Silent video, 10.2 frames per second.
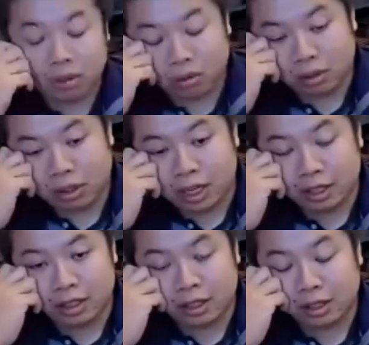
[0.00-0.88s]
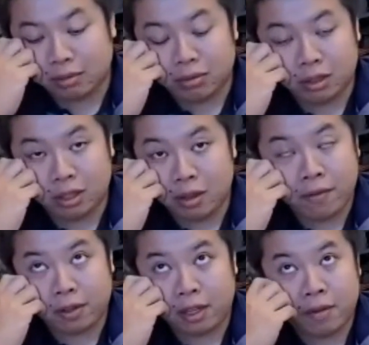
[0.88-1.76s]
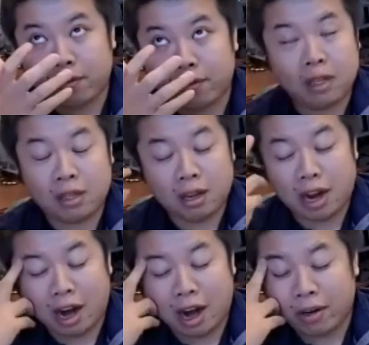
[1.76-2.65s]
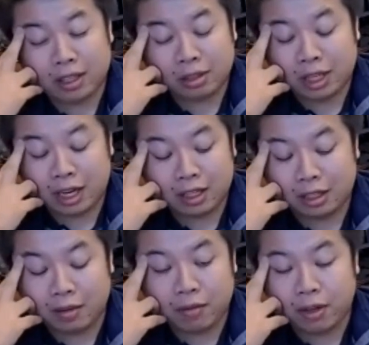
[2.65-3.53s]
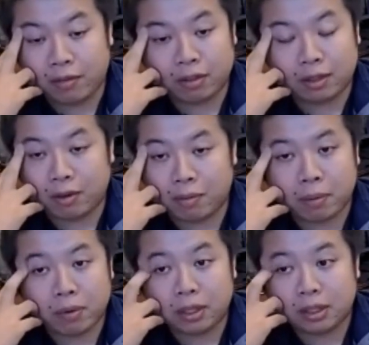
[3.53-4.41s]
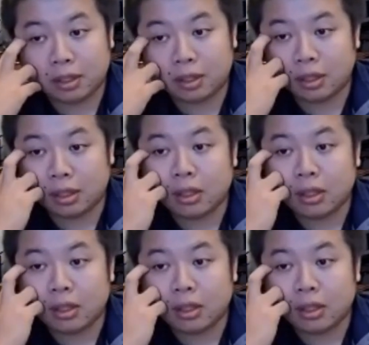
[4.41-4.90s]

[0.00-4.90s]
do those challenges how are those challenges different for different populations?